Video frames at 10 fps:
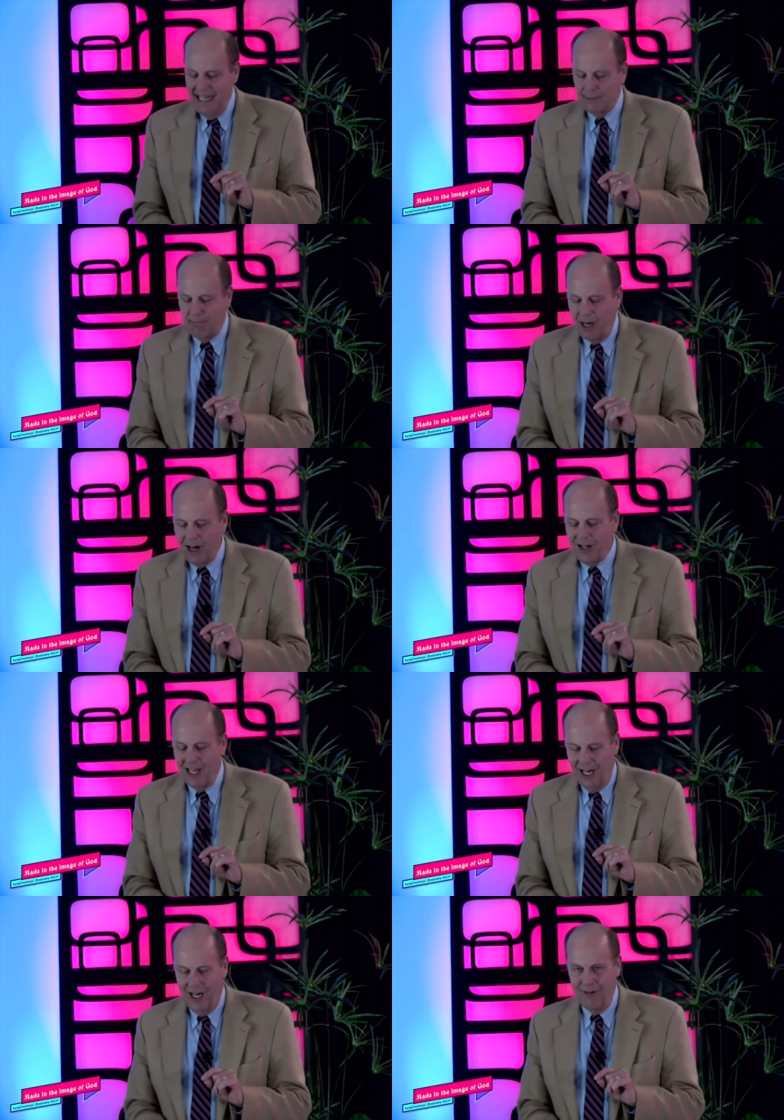is
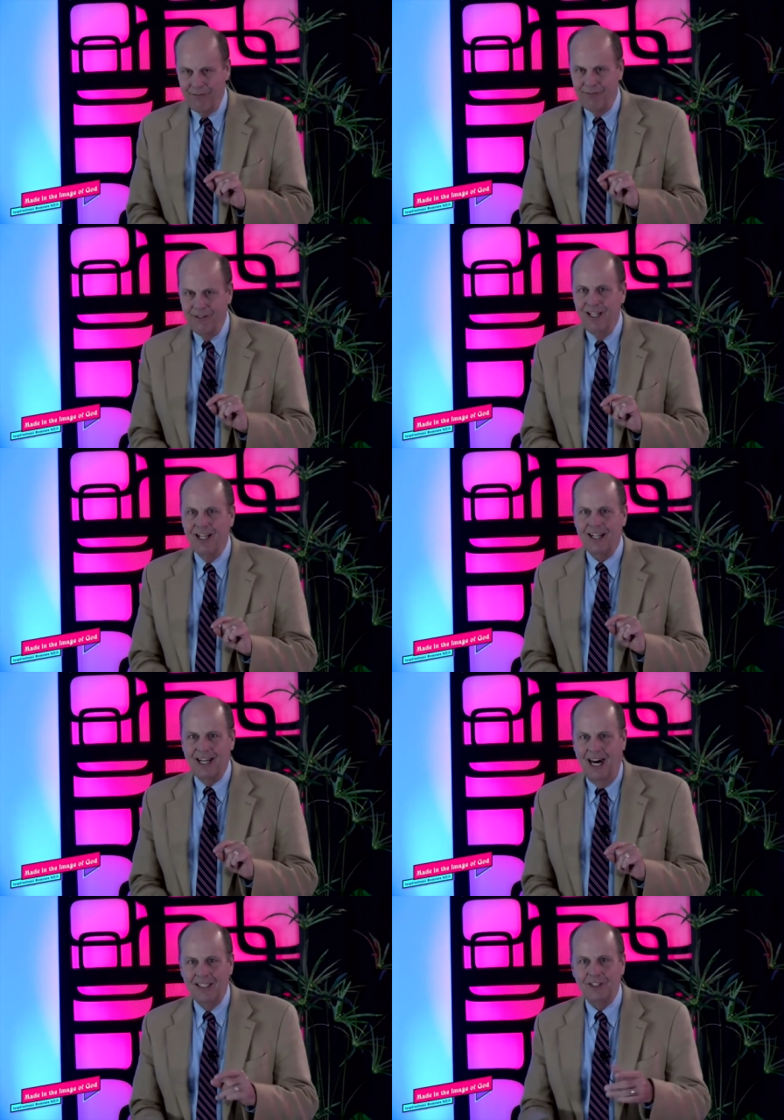part of
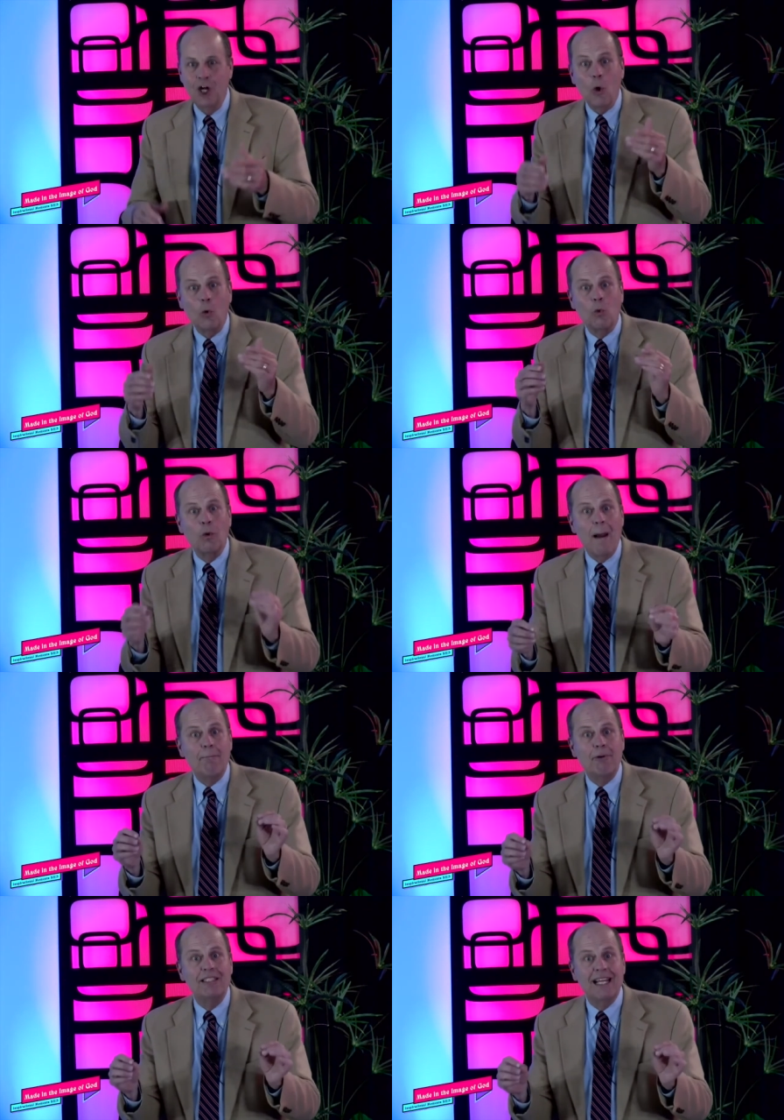God's
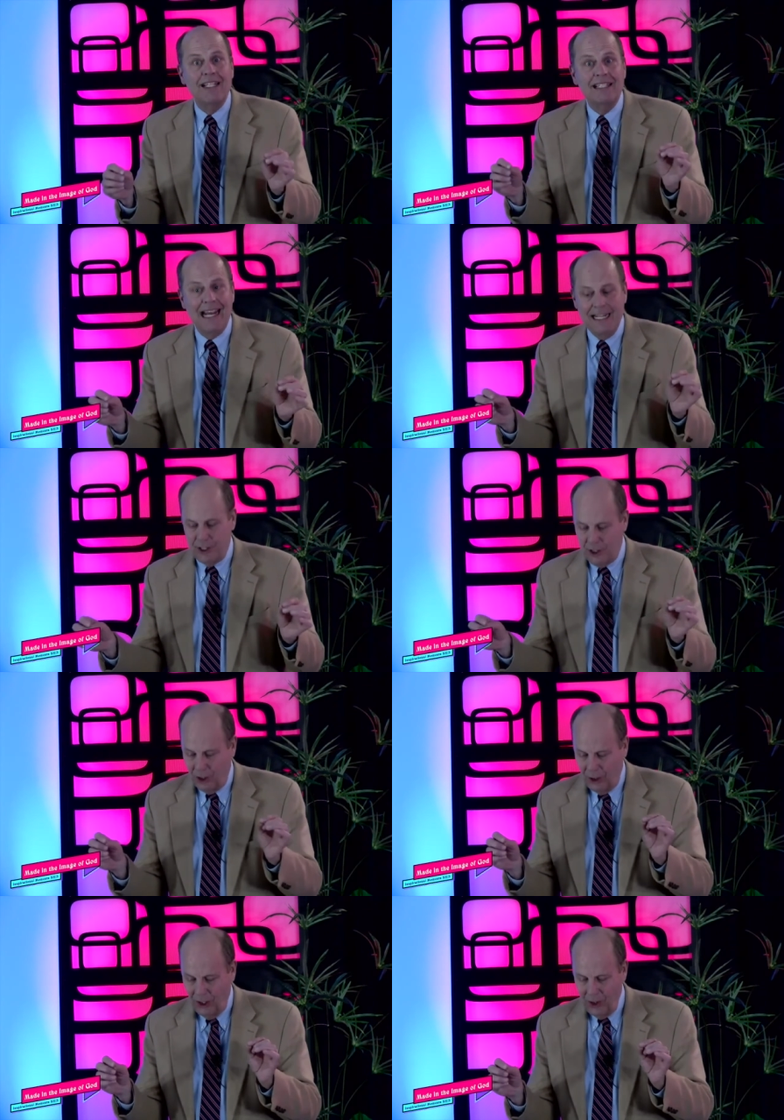
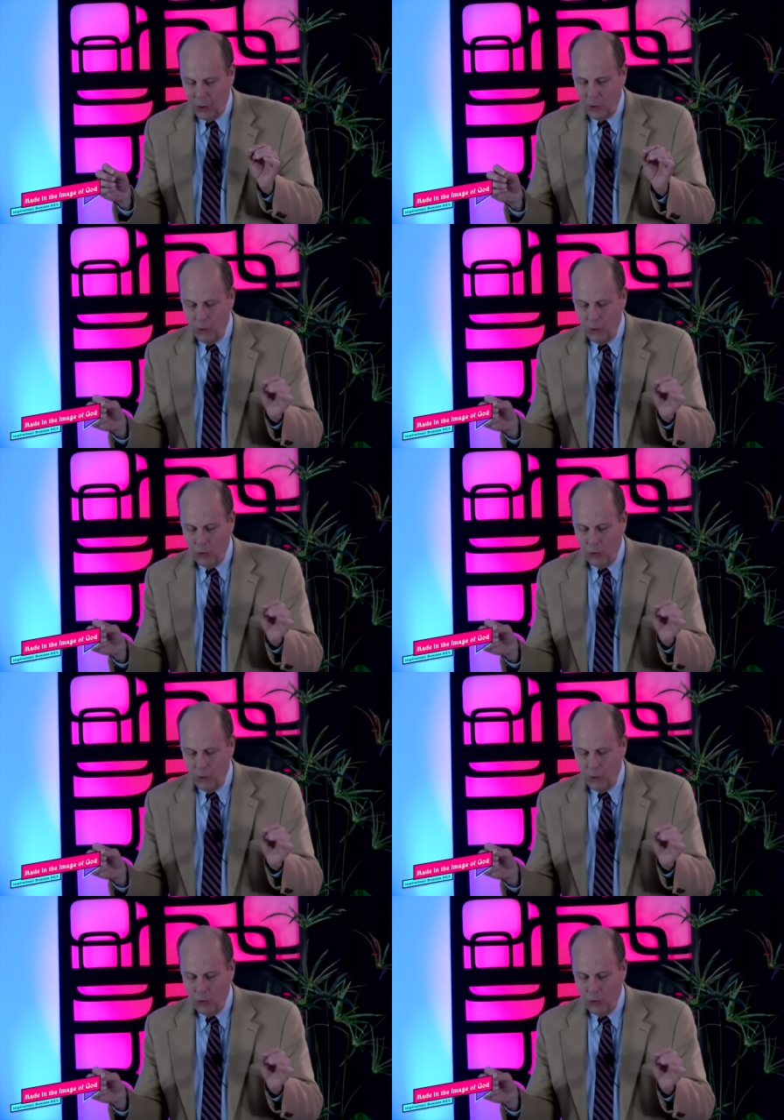representational